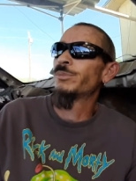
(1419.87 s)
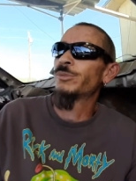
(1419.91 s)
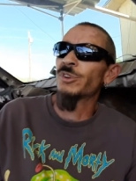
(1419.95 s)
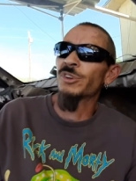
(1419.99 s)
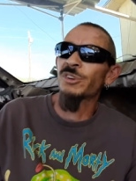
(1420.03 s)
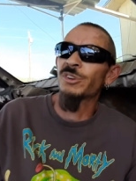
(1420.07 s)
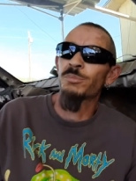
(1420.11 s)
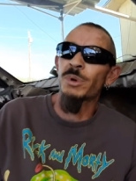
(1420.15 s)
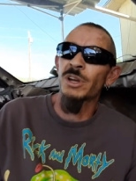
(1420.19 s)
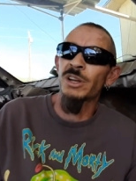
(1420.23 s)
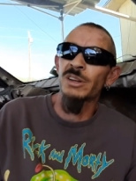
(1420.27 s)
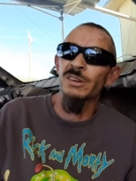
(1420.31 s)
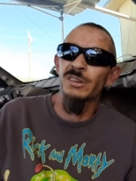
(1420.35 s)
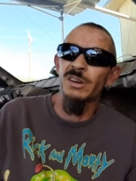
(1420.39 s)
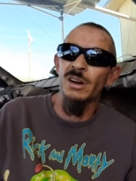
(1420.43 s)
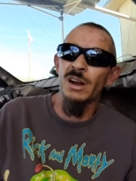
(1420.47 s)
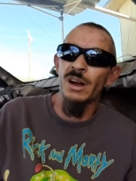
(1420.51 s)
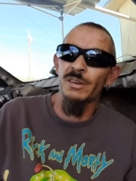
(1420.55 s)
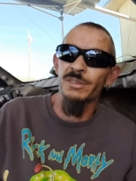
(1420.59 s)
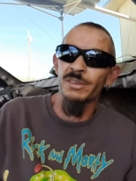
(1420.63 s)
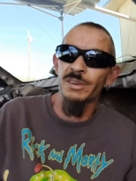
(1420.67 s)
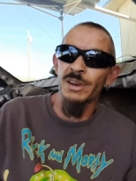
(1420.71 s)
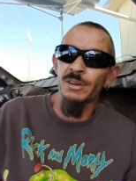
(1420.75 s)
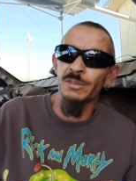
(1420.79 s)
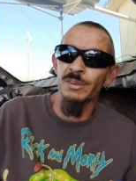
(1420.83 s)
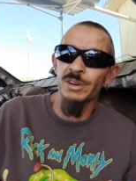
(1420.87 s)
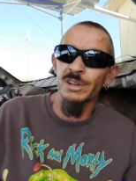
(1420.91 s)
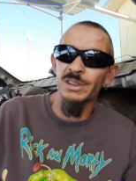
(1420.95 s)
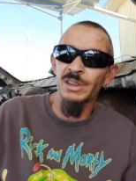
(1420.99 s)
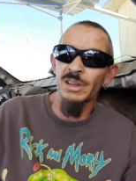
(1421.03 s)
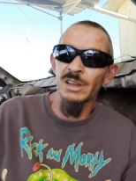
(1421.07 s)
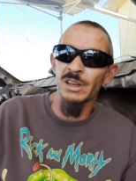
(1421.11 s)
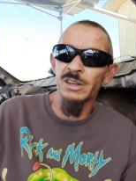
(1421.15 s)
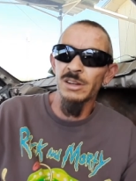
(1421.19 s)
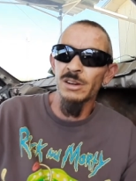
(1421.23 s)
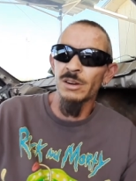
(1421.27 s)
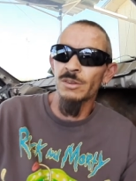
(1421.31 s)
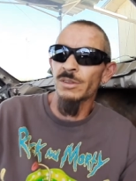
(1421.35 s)
just based off of
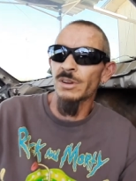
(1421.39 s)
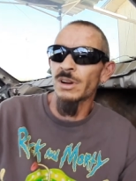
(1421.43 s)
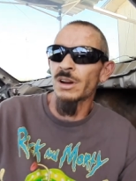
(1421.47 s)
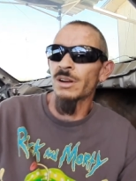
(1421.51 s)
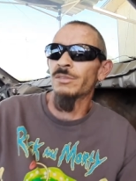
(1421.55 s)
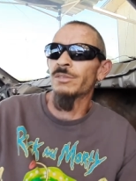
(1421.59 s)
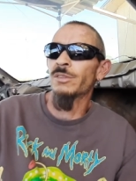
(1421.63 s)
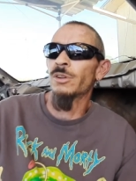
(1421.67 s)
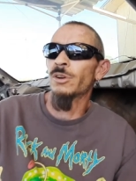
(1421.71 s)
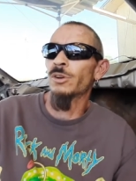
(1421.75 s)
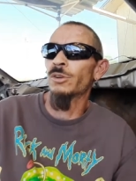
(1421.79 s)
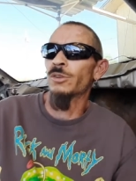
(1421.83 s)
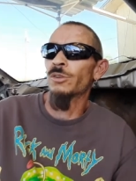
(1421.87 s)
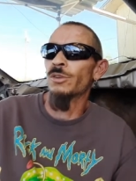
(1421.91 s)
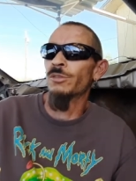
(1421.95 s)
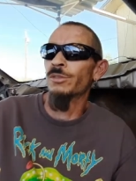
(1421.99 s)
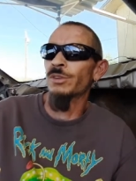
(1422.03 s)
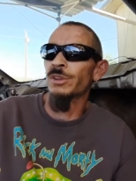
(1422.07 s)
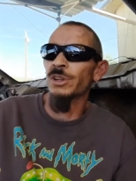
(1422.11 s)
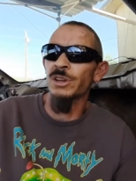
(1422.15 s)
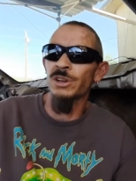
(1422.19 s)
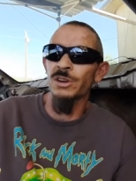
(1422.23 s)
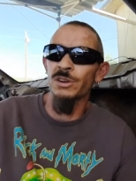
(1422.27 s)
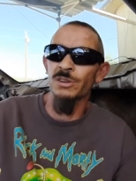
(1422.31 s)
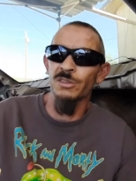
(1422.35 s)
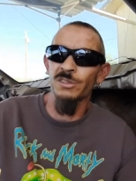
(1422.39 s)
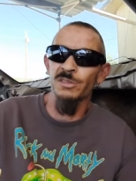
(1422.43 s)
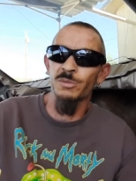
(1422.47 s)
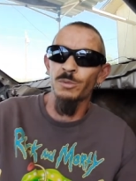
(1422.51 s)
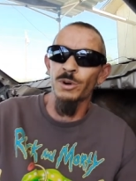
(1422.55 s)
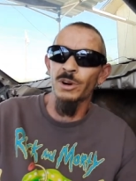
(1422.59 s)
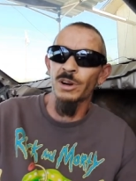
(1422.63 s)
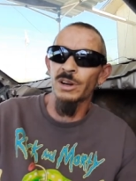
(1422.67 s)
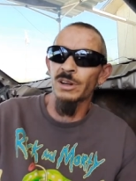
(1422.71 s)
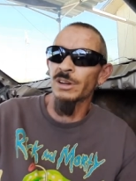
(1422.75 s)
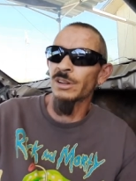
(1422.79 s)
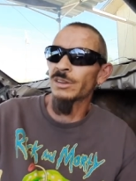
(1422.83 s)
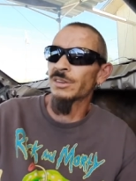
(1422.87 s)
everything, you know, that I've learned over the years
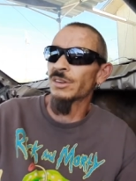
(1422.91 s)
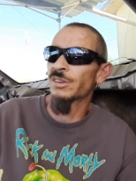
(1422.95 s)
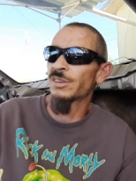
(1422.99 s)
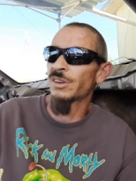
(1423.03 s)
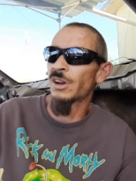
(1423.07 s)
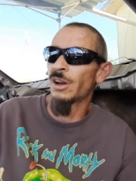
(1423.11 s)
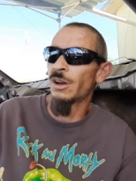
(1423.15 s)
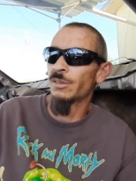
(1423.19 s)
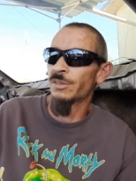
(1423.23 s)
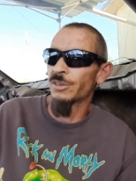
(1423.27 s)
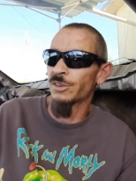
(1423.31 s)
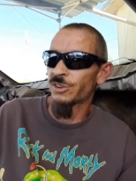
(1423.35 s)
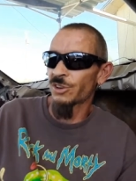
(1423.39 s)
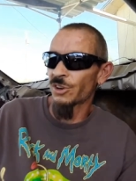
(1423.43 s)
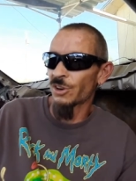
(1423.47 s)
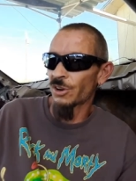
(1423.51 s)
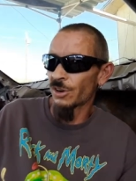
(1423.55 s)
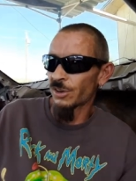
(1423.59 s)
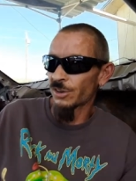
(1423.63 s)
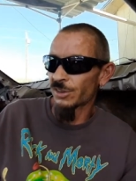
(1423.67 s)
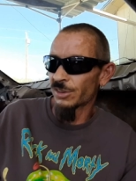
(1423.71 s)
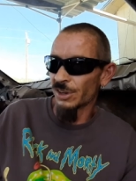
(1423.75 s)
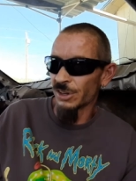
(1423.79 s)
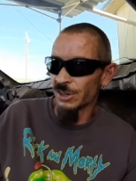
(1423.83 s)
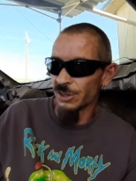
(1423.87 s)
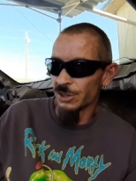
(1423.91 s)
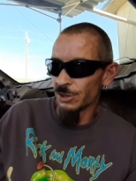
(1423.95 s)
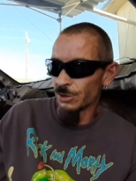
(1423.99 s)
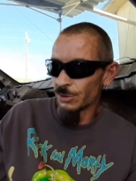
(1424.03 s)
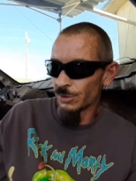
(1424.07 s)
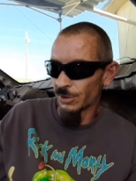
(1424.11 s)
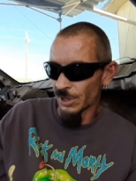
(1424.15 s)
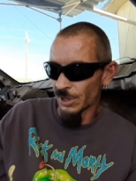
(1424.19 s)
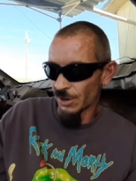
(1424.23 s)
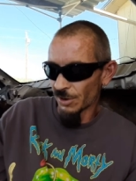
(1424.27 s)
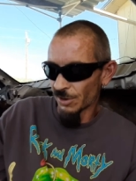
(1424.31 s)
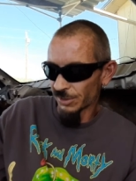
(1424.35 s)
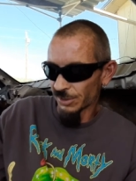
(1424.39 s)
working at the salvage yards. I knew
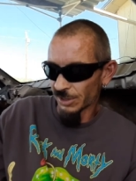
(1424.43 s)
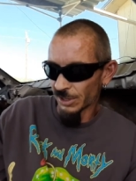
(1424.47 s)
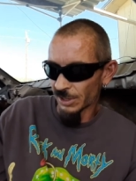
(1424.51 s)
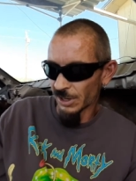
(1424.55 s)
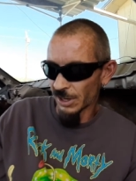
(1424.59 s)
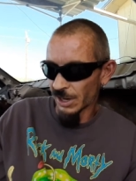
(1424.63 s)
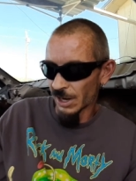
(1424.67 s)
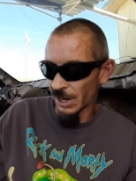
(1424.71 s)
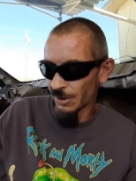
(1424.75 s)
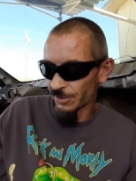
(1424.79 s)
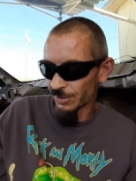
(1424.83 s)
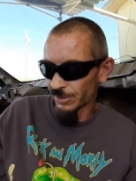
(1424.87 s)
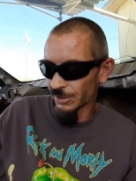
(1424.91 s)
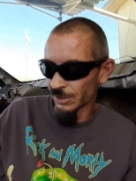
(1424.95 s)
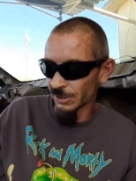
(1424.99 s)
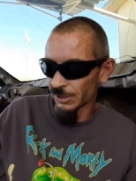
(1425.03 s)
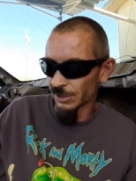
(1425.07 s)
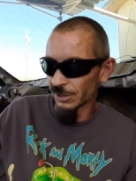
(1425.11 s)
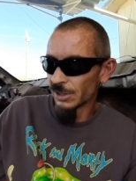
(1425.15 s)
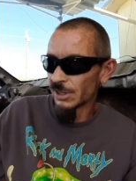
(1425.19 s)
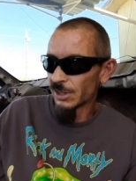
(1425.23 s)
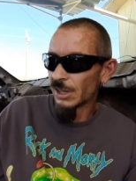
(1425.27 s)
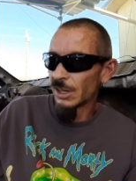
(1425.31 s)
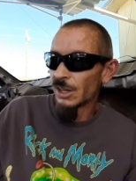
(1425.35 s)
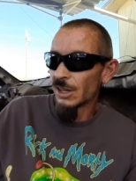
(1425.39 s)
that I was going to have to